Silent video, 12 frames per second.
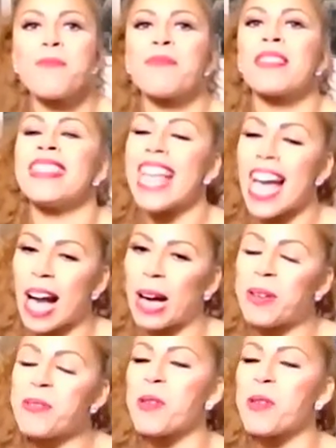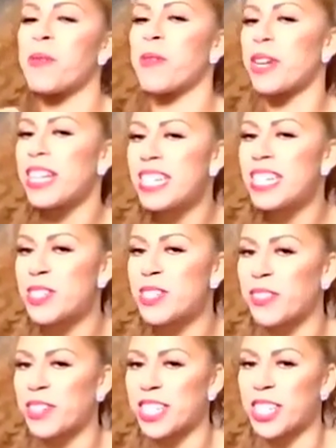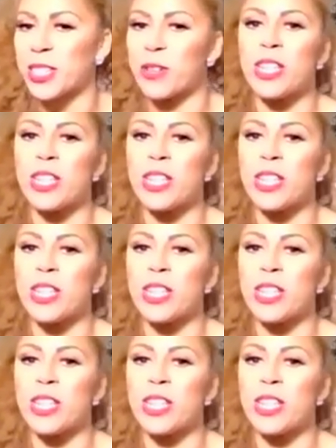Now, what we're going to do for you